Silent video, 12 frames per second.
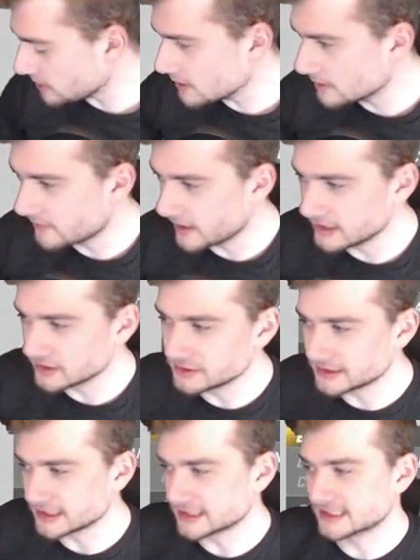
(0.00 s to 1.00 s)
If I
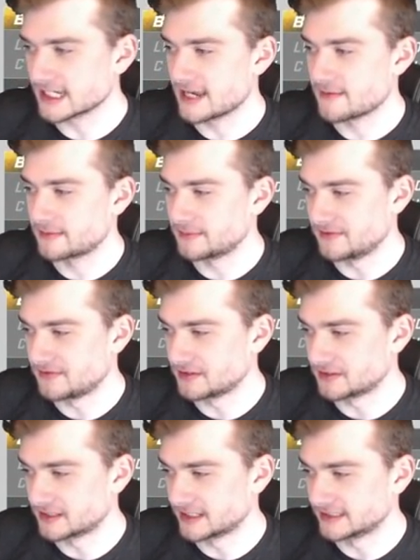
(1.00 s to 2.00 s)
lose this game, I'll be
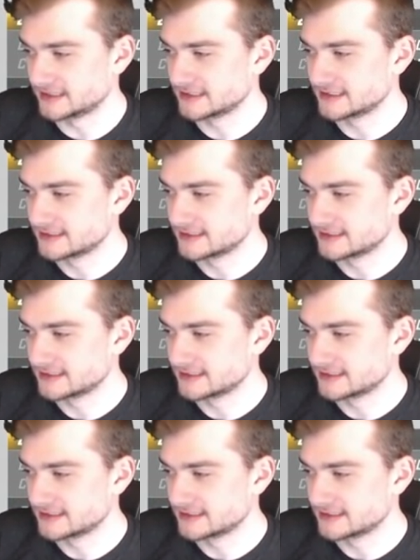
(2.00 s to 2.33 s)
furious.